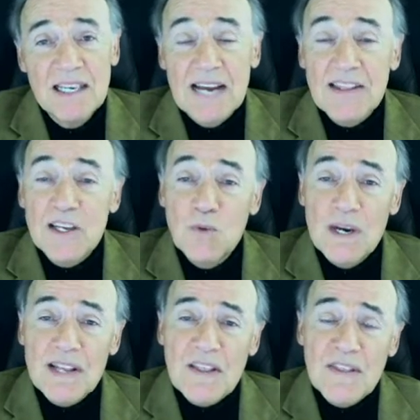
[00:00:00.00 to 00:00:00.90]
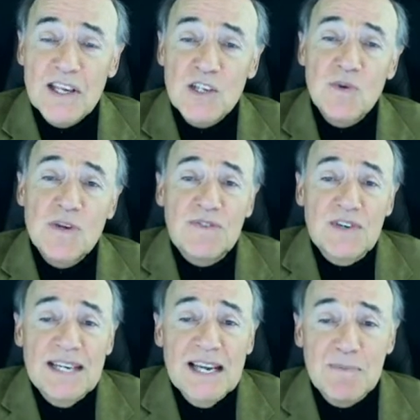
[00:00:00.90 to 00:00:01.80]
I think one of the things we
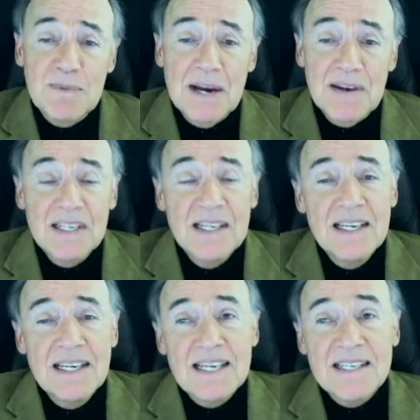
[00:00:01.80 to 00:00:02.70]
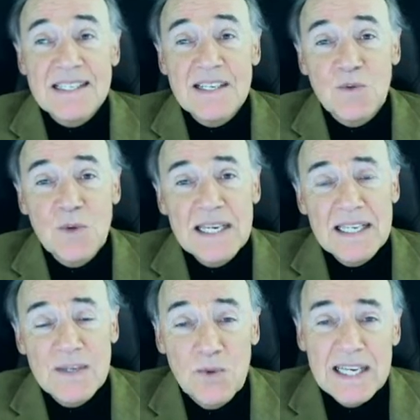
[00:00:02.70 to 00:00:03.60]
forget about is that
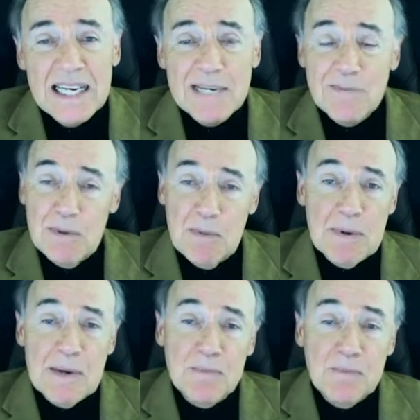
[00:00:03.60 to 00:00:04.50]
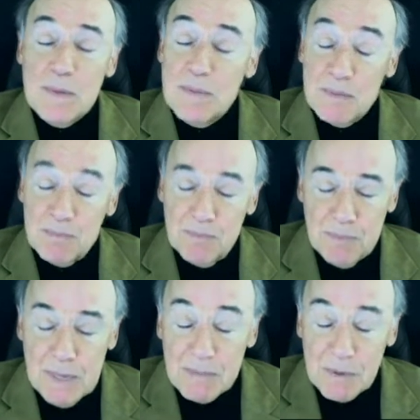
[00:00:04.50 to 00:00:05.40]
we need to
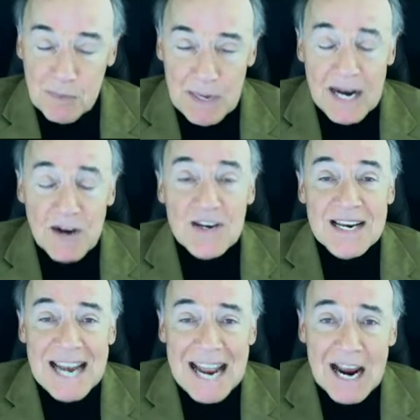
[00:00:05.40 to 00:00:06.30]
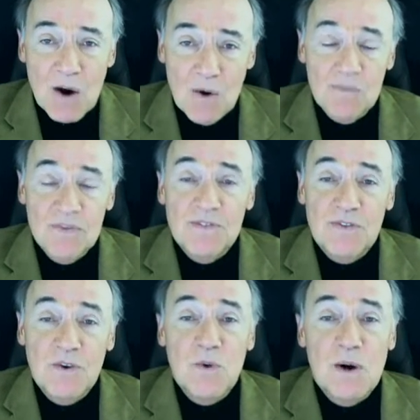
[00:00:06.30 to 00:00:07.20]
be prepared now
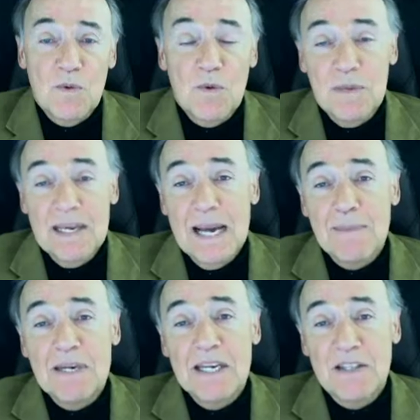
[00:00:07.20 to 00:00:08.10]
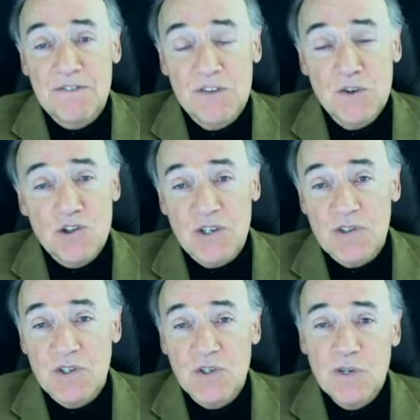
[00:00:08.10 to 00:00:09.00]
for what would be happening in the future.
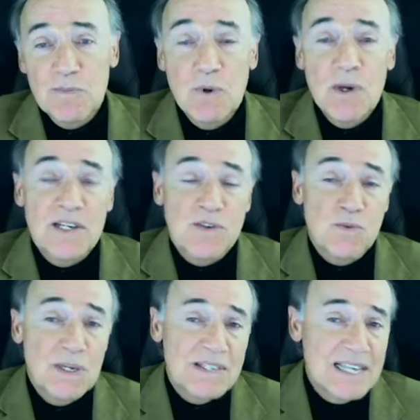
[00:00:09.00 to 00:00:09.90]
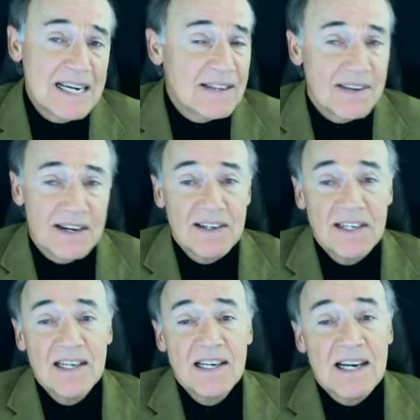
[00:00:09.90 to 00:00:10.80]
So your point is well taken there.
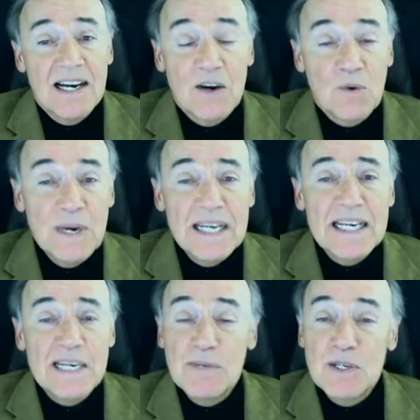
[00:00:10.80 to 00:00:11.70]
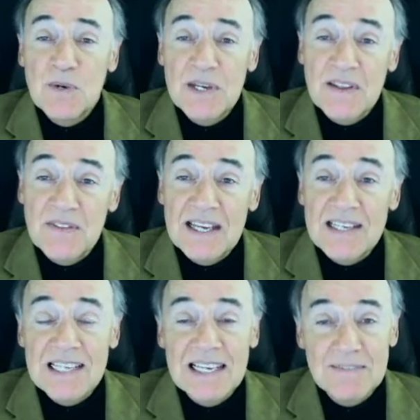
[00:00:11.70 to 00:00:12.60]
We need to be doing the
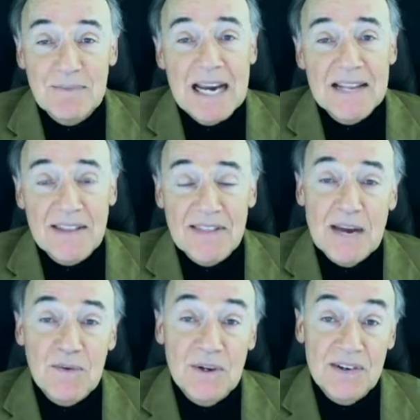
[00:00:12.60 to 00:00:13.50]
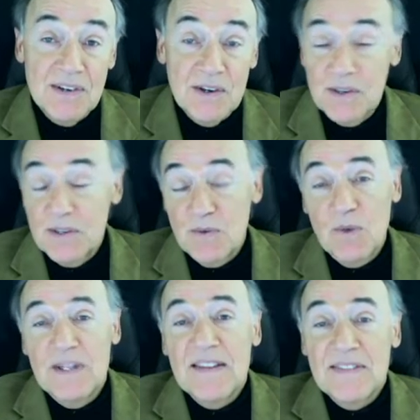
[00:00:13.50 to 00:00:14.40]
things like buying the thyroid or
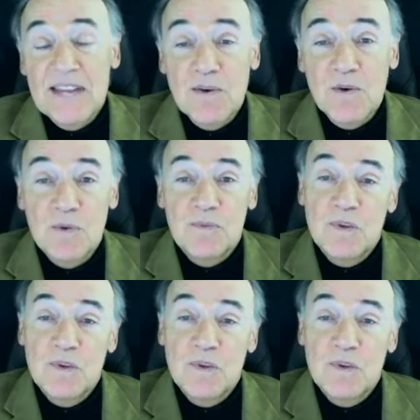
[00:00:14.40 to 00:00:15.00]
that thyroid